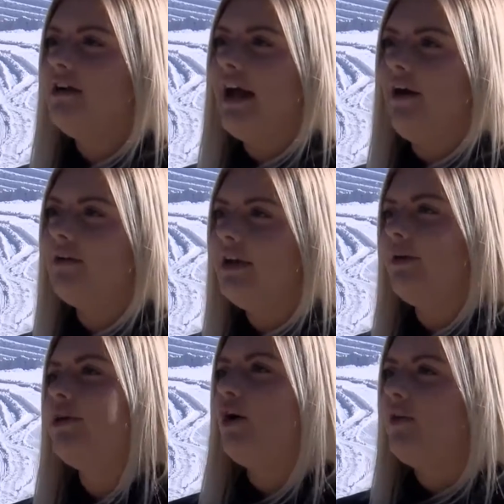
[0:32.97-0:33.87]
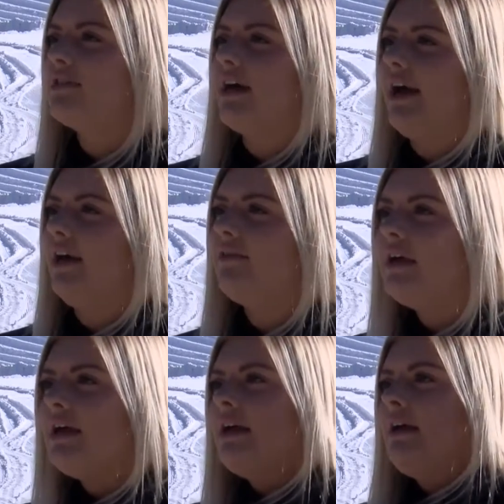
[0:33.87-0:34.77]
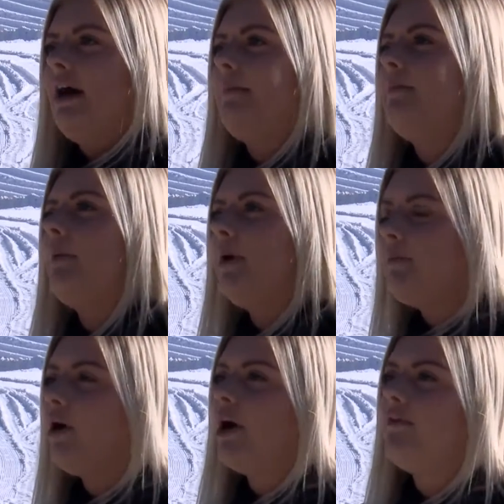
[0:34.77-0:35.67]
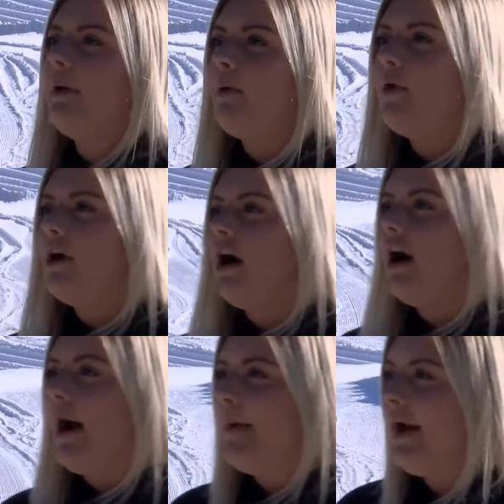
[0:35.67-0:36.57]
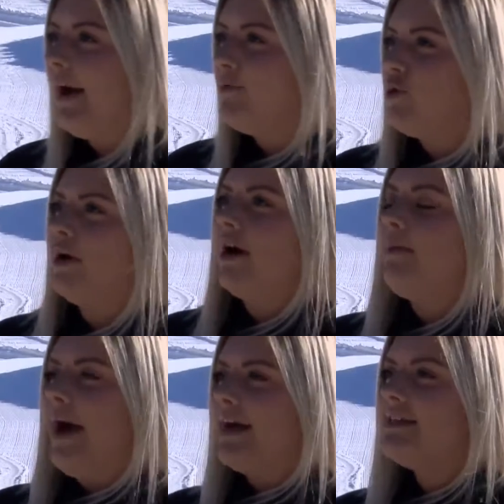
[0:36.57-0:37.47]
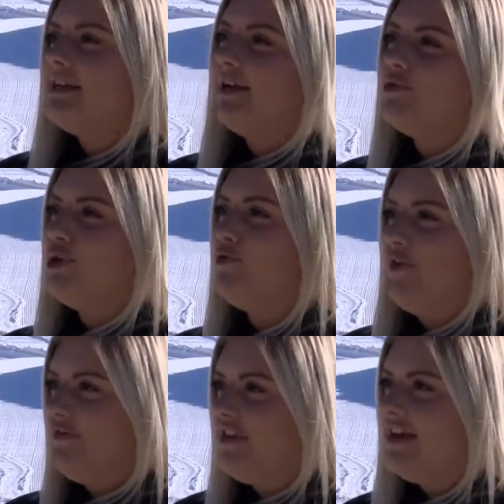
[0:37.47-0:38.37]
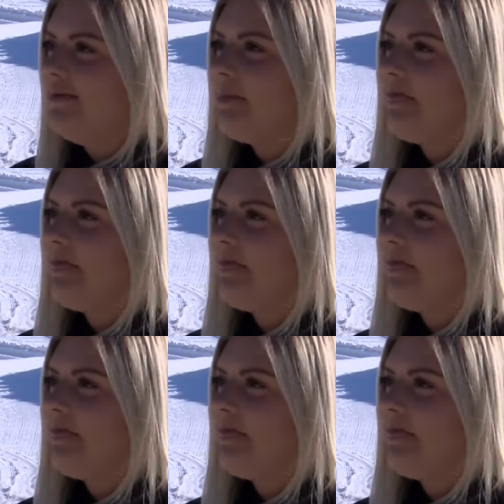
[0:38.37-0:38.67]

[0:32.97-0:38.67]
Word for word: Now, you know, COVID's kind of um, a big part of it, but we are back up to our capacity of 250.